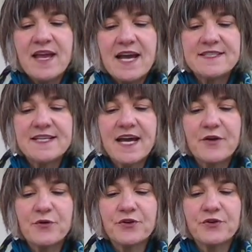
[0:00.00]
As he got
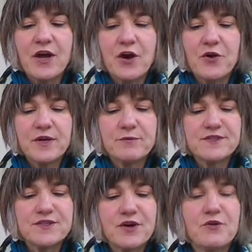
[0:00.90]
older, though, he was
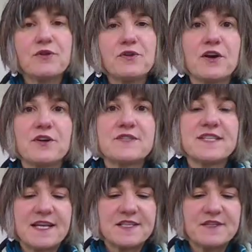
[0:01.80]
no longer
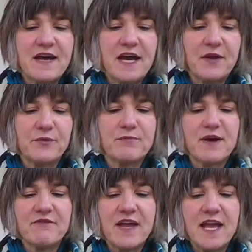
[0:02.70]
satisfied with
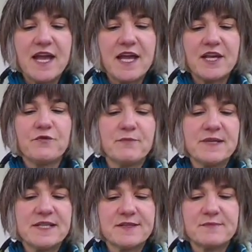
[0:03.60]
my vague
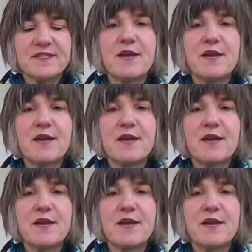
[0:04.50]
euphemisms